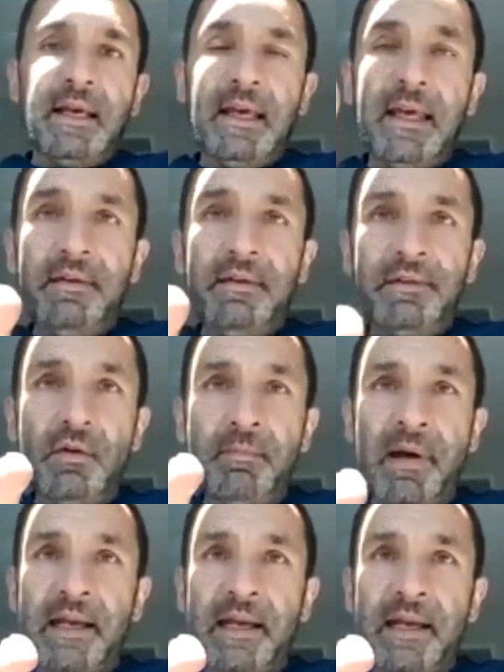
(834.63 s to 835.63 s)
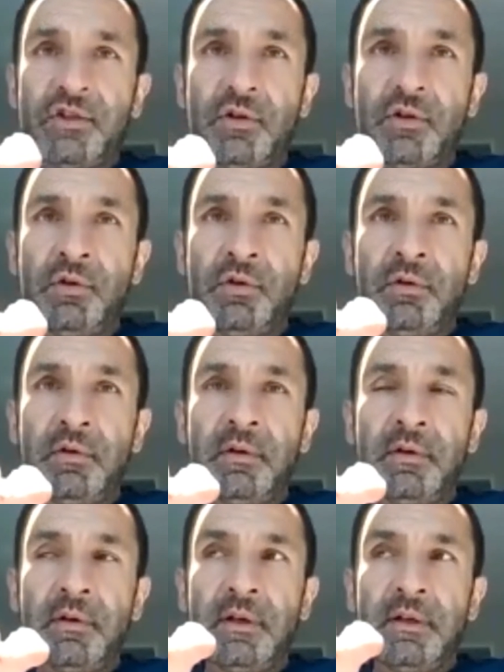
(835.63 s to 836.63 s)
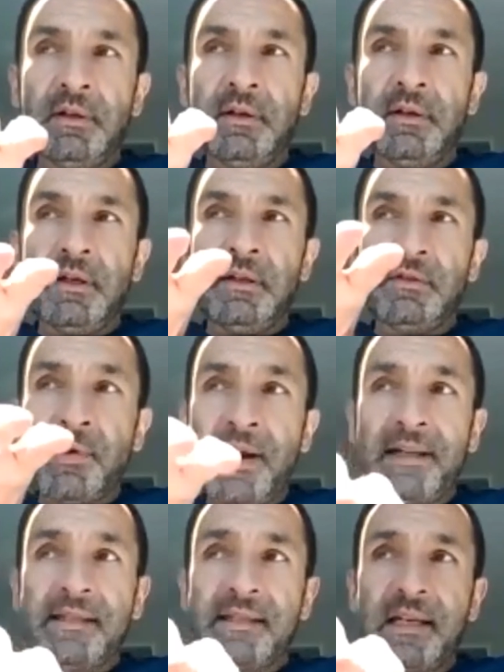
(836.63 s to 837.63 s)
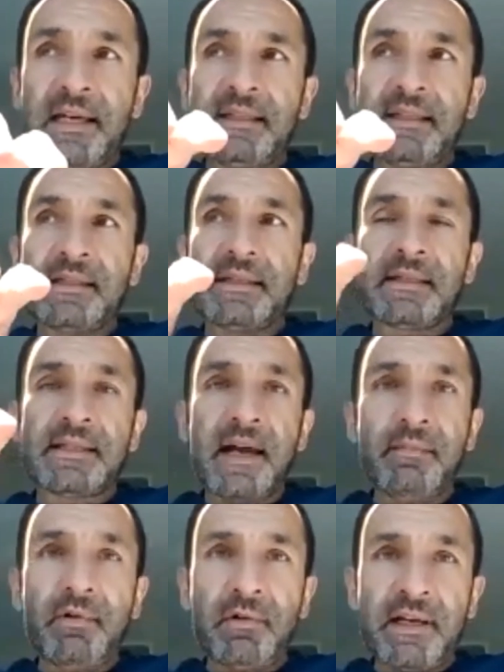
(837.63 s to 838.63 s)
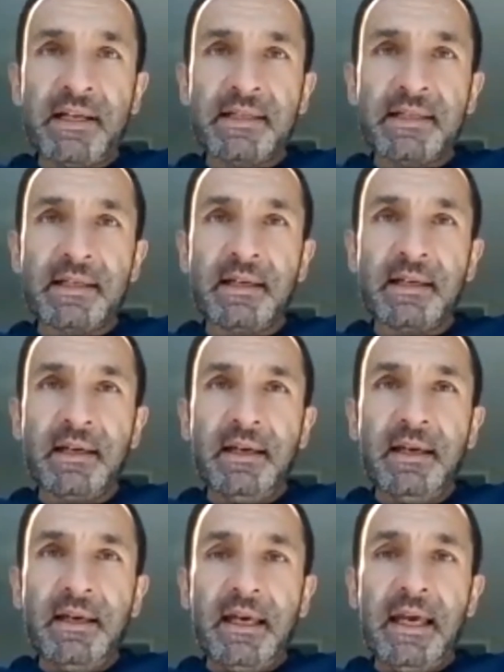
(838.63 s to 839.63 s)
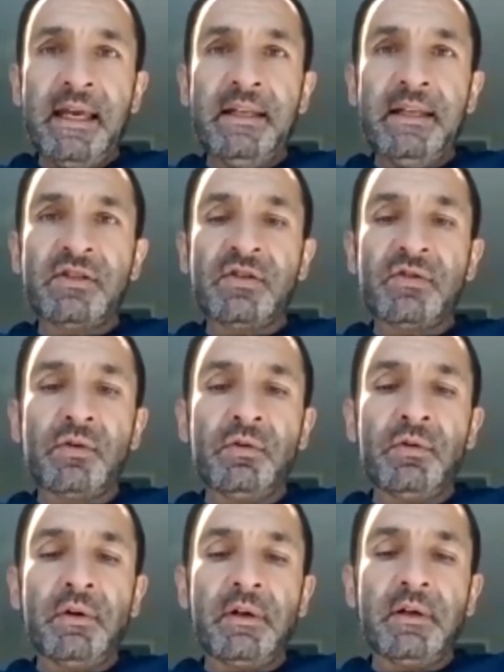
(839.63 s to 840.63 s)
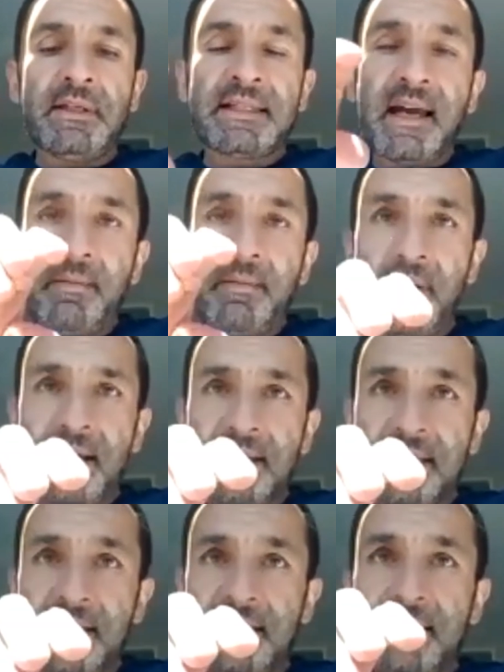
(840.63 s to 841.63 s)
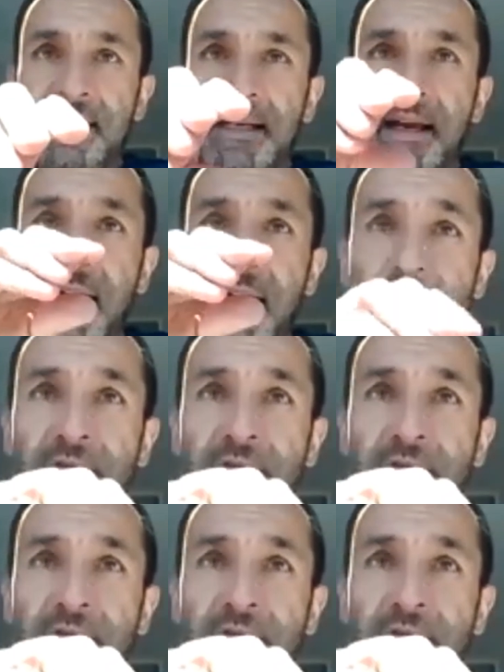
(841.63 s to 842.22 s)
If you manage to translate cyber risk into cyber assets that have a